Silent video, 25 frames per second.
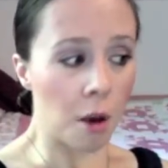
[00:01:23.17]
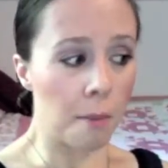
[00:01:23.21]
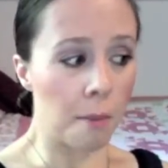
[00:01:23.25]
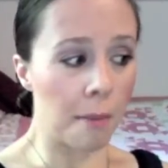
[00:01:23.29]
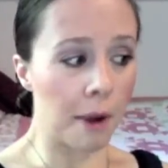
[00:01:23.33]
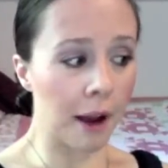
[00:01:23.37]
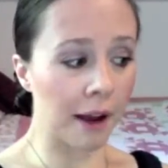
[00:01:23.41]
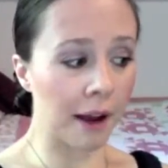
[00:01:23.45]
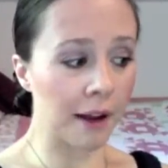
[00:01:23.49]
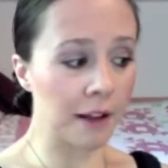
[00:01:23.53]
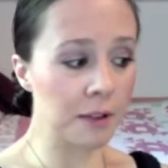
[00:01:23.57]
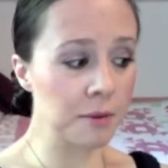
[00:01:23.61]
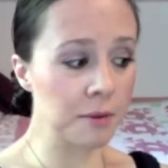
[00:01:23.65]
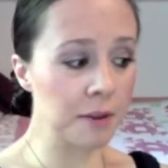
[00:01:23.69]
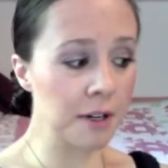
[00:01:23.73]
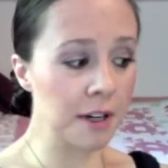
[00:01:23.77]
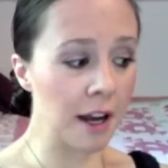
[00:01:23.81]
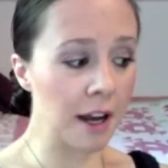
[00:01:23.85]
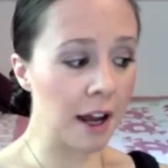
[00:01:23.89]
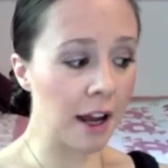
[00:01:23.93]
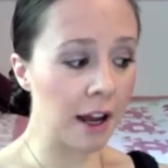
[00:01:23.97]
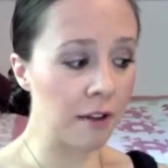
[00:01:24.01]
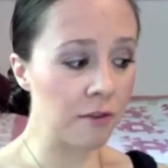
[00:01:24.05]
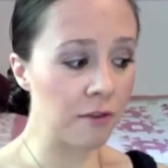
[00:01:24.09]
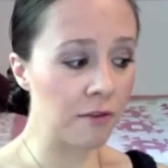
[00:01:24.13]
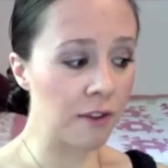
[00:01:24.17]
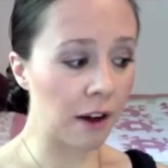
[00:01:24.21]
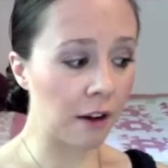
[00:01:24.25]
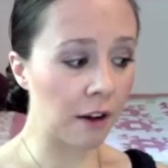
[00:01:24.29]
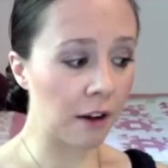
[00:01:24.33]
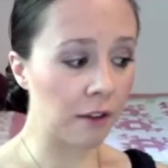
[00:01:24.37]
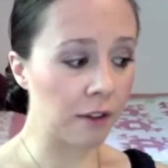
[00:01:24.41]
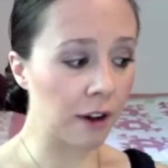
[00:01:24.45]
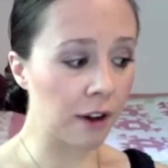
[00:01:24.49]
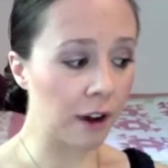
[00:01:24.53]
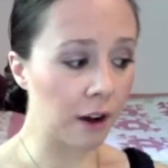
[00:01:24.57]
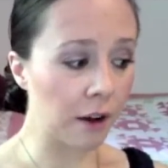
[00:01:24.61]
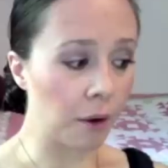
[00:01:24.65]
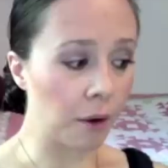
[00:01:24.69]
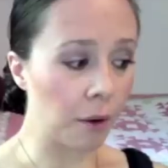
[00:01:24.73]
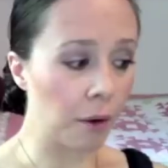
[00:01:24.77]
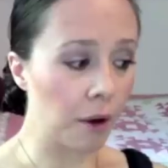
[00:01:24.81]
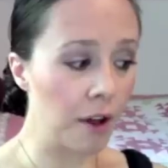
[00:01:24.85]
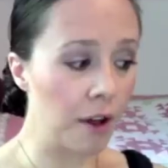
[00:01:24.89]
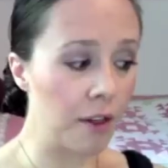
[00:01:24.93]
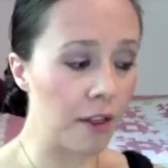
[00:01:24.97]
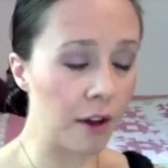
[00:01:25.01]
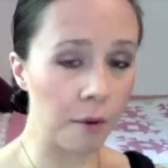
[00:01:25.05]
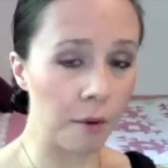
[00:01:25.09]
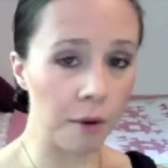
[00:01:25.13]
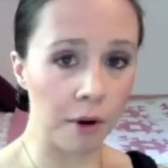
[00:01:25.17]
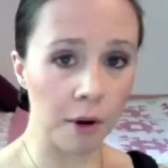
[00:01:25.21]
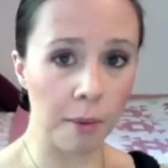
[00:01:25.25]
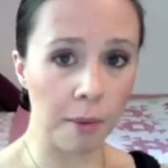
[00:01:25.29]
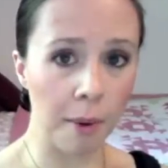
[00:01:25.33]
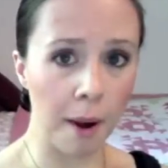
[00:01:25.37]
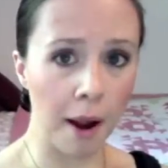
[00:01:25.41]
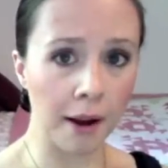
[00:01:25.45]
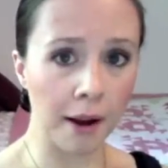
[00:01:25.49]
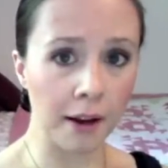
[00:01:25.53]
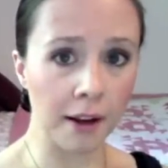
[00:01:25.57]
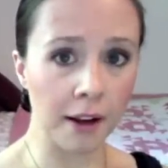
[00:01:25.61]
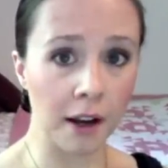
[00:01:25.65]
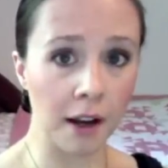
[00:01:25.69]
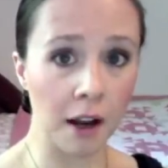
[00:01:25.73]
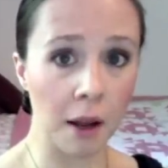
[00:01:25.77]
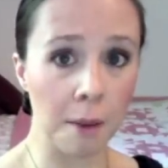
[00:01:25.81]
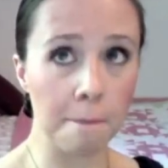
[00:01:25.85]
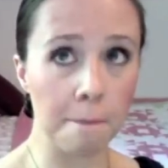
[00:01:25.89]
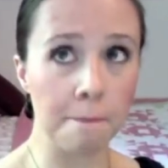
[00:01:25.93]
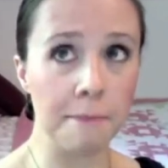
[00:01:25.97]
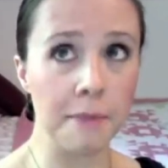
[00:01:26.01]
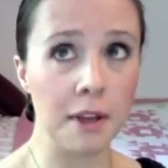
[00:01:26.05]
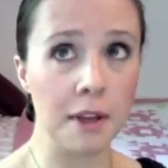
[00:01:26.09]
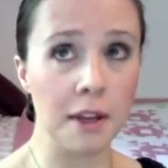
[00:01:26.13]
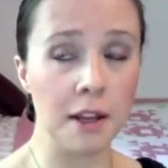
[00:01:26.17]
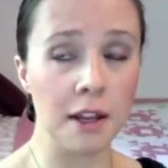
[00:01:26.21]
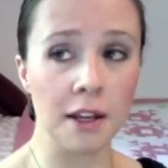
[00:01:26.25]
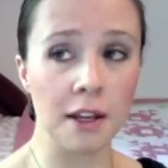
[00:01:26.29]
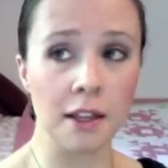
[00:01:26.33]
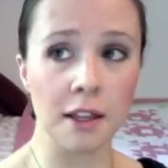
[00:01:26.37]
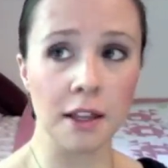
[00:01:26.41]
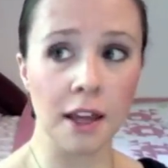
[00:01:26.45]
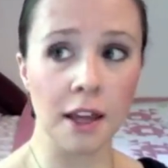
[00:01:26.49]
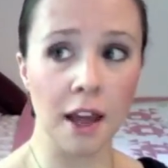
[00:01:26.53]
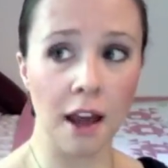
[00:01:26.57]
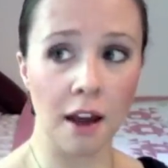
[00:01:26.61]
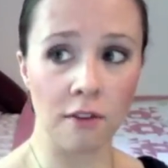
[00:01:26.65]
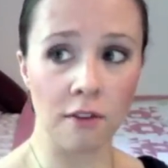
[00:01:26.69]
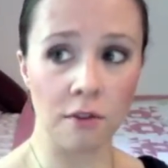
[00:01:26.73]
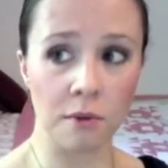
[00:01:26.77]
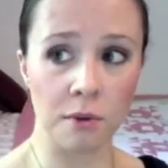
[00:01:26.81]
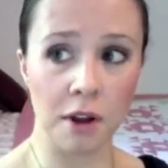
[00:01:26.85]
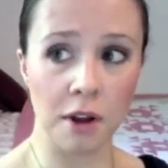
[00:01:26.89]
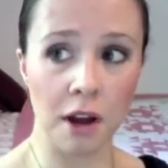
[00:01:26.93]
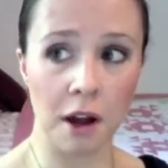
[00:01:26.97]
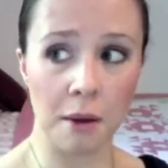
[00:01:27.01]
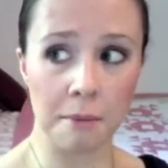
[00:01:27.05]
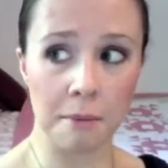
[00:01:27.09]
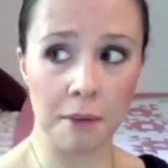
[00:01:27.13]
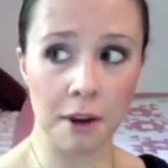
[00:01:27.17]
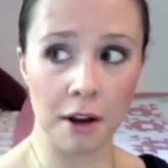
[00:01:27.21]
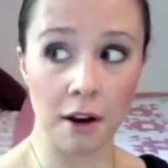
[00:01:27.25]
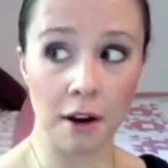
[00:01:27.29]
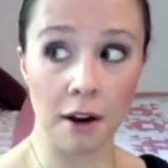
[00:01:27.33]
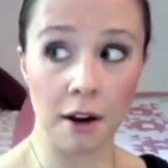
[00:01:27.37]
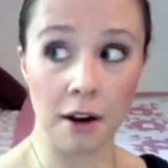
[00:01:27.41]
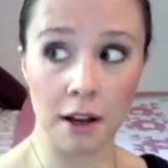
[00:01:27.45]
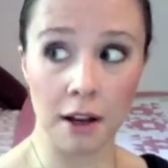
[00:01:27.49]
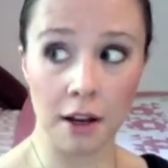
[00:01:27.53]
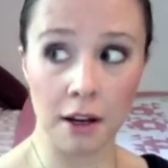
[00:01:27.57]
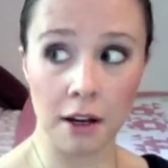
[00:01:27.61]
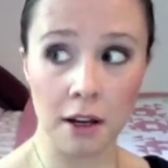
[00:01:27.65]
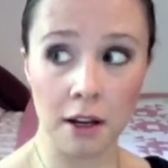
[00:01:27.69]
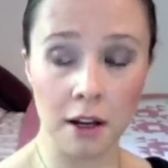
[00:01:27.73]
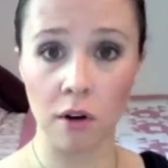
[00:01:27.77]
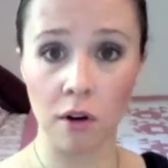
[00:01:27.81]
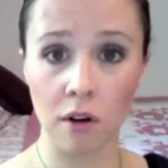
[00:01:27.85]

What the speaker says: My husband and I found out that we were pregnant immediately after we got married.